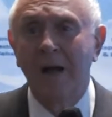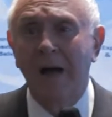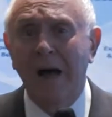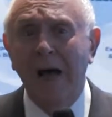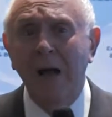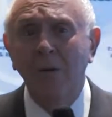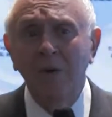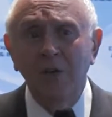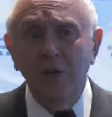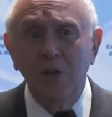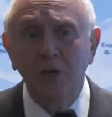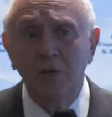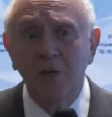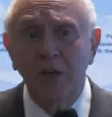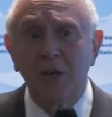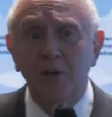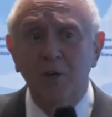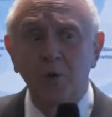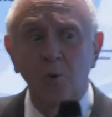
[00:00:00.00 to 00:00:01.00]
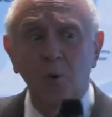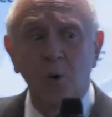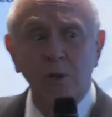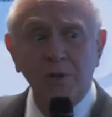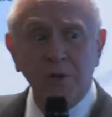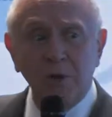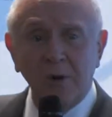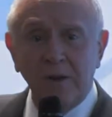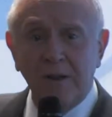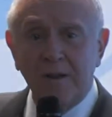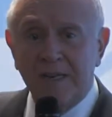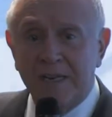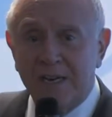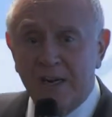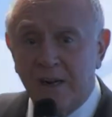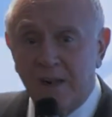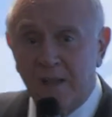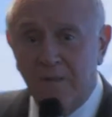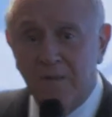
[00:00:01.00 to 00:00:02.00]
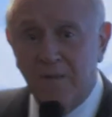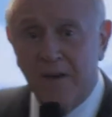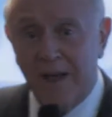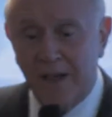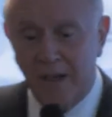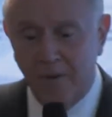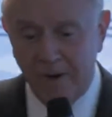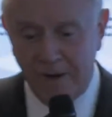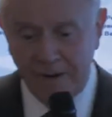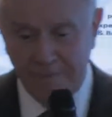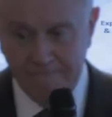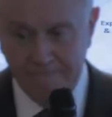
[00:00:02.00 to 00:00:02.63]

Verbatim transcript: I would suggest you also consider the following.